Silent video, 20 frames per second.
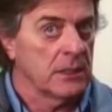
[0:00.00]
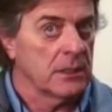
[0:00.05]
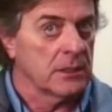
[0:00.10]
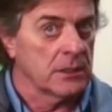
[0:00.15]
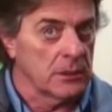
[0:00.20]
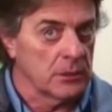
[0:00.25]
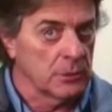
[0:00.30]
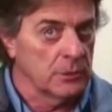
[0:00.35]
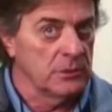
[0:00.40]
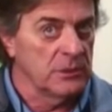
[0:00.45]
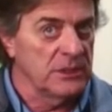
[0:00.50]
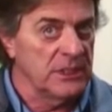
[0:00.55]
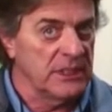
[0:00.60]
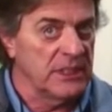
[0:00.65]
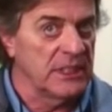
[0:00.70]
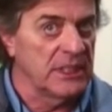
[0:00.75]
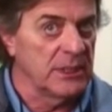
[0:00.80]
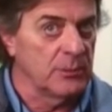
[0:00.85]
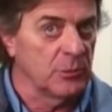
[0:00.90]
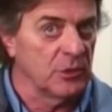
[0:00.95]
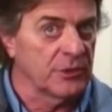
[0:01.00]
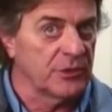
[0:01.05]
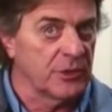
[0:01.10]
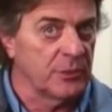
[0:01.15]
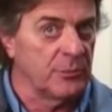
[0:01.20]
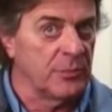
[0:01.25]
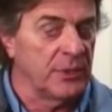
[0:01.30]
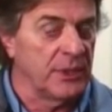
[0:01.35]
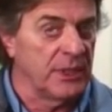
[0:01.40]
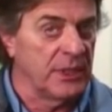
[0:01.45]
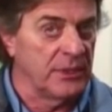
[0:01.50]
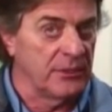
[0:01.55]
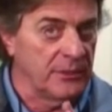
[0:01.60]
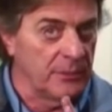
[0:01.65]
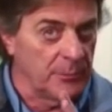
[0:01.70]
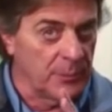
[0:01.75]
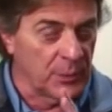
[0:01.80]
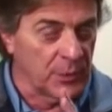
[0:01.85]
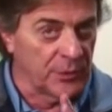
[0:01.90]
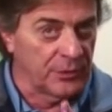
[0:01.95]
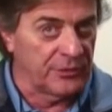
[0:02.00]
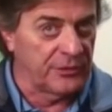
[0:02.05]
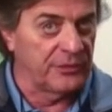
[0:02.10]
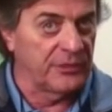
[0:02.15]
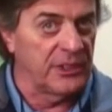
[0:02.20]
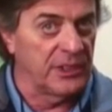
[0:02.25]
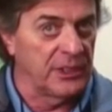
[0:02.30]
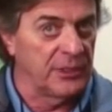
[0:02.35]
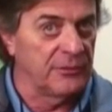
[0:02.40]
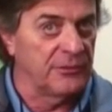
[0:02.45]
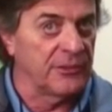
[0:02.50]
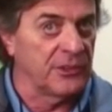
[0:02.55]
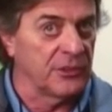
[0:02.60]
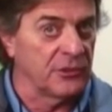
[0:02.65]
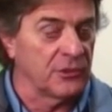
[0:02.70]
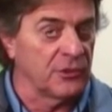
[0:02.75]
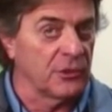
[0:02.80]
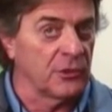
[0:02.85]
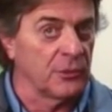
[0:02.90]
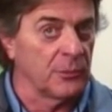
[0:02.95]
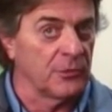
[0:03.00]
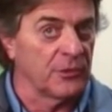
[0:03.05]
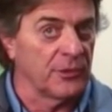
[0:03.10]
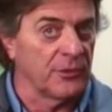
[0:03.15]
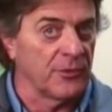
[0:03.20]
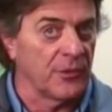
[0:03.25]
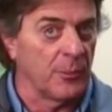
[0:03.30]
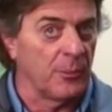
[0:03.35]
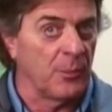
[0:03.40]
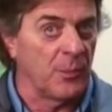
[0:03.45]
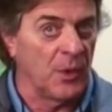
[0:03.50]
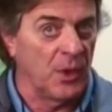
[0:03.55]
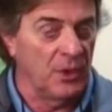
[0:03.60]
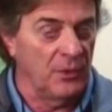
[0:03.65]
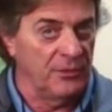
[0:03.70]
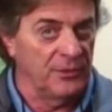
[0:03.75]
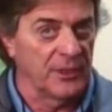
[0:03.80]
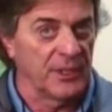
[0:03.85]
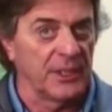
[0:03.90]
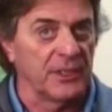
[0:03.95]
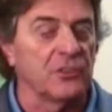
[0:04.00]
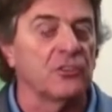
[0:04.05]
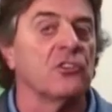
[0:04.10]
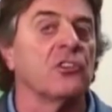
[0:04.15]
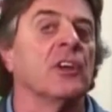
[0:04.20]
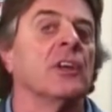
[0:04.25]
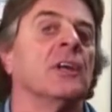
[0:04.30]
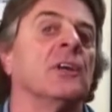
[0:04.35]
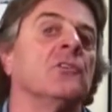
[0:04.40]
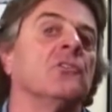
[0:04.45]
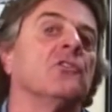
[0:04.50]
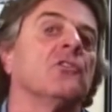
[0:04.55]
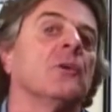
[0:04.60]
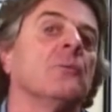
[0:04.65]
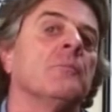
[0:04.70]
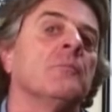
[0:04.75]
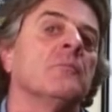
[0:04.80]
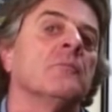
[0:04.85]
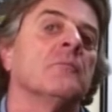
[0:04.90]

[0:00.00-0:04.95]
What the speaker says: are only able to be perceived in terms of the ball flight change